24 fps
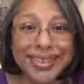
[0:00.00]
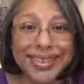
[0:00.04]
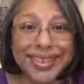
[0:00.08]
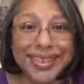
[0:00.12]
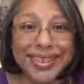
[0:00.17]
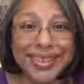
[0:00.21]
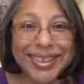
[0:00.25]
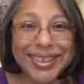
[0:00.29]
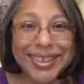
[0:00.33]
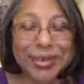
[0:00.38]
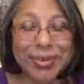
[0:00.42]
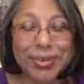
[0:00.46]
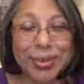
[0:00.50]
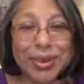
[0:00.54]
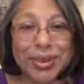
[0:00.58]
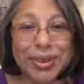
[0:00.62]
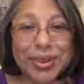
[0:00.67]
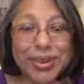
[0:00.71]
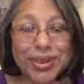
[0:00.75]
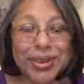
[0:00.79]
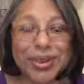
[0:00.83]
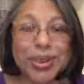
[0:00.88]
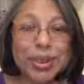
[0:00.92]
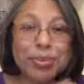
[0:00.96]
Right? They're more
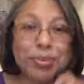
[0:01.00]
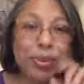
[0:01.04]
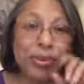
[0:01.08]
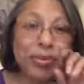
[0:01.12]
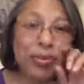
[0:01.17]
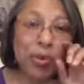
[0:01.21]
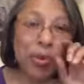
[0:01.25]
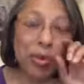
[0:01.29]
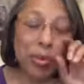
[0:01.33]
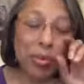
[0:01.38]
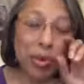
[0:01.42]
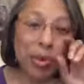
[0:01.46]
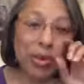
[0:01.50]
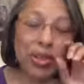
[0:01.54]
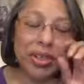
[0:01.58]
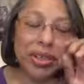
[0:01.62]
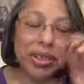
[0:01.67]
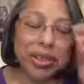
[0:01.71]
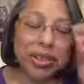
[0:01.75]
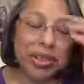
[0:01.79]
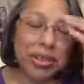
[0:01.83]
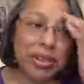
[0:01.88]
than just performers.